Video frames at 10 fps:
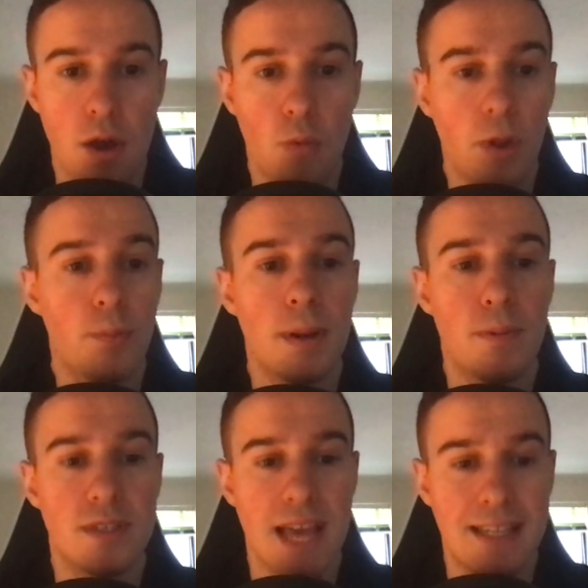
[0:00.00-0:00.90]
will be
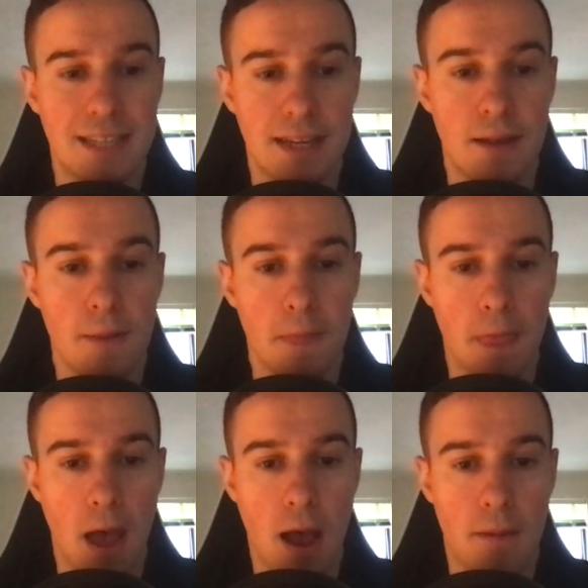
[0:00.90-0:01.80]
presented
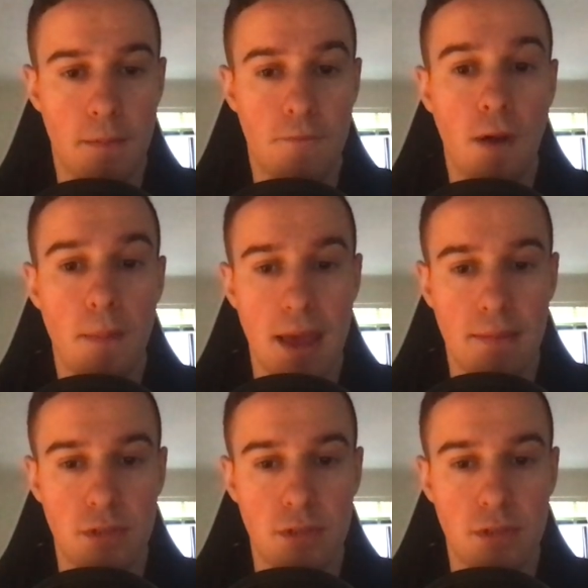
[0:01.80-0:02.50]
from him.